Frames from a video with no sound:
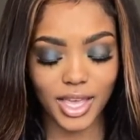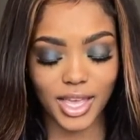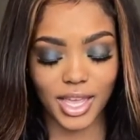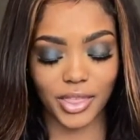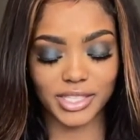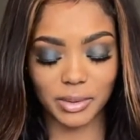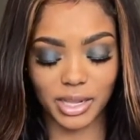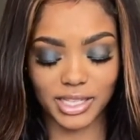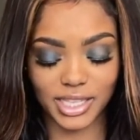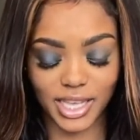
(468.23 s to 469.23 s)
Then
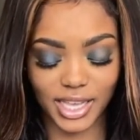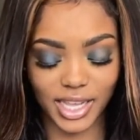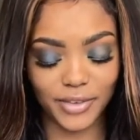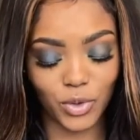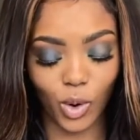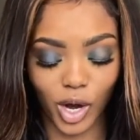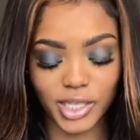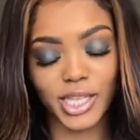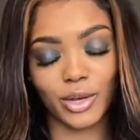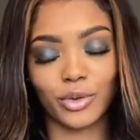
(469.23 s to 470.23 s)
somebody said, if you are
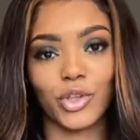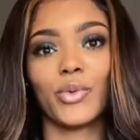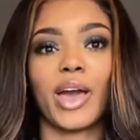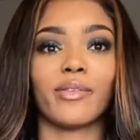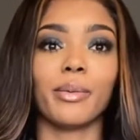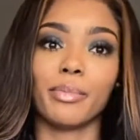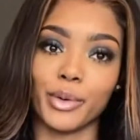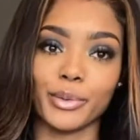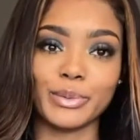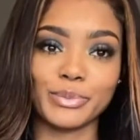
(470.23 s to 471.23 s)
single, do you have a
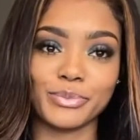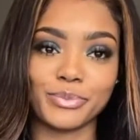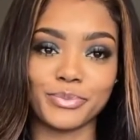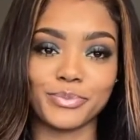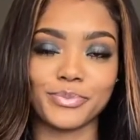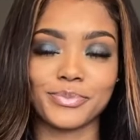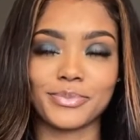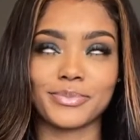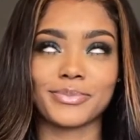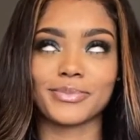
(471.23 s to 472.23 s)
boo?
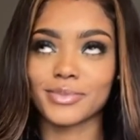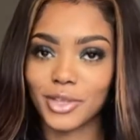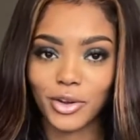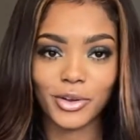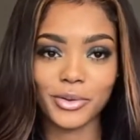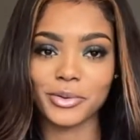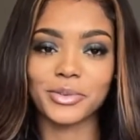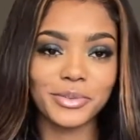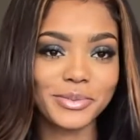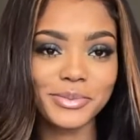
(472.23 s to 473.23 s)

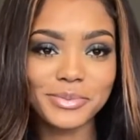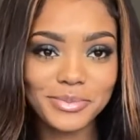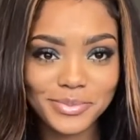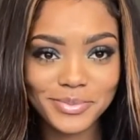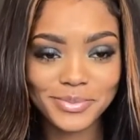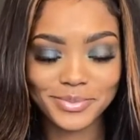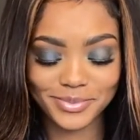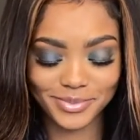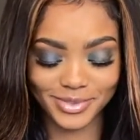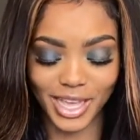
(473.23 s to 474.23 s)
girl,
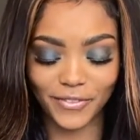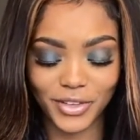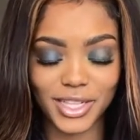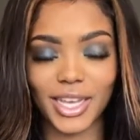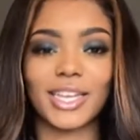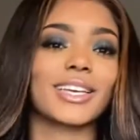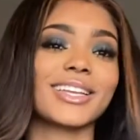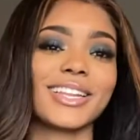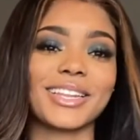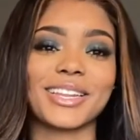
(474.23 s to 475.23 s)
I feel like
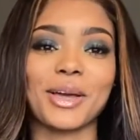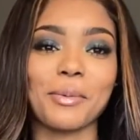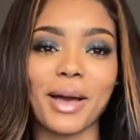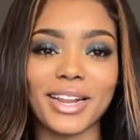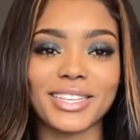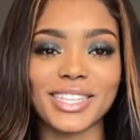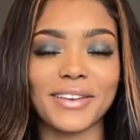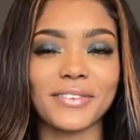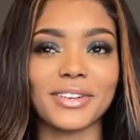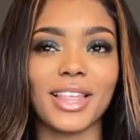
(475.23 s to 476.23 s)
nobody's
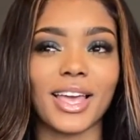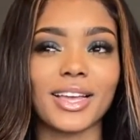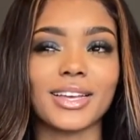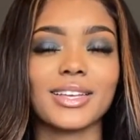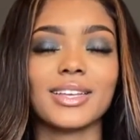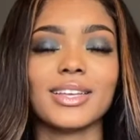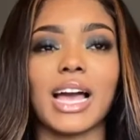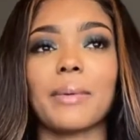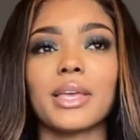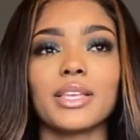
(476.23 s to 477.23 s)
ever like,
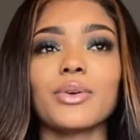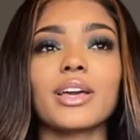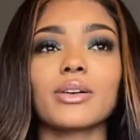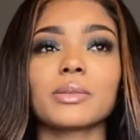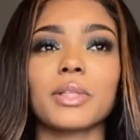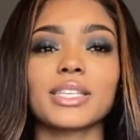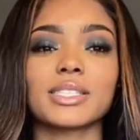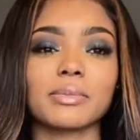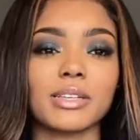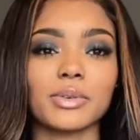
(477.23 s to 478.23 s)
I mean, you can go to places
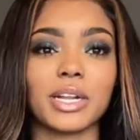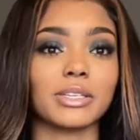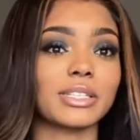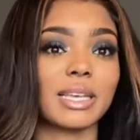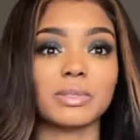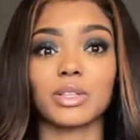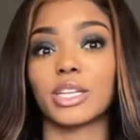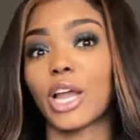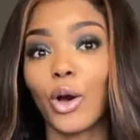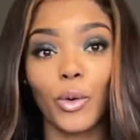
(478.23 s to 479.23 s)
sometimes you're not talking to absolutely
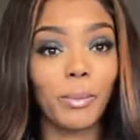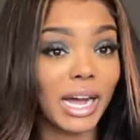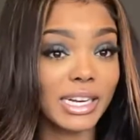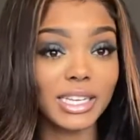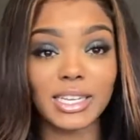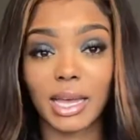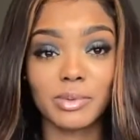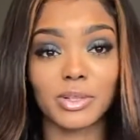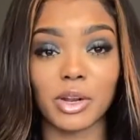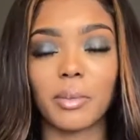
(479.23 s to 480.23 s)
nobody,
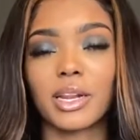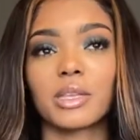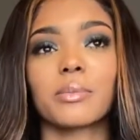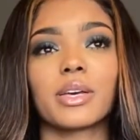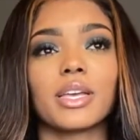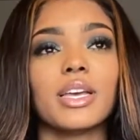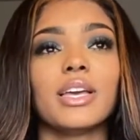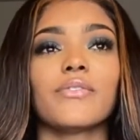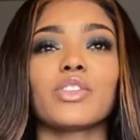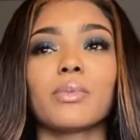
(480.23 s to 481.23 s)
absolutely nobody. But
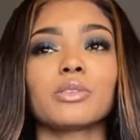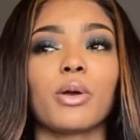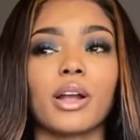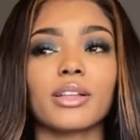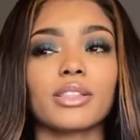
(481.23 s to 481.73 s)
for the most part,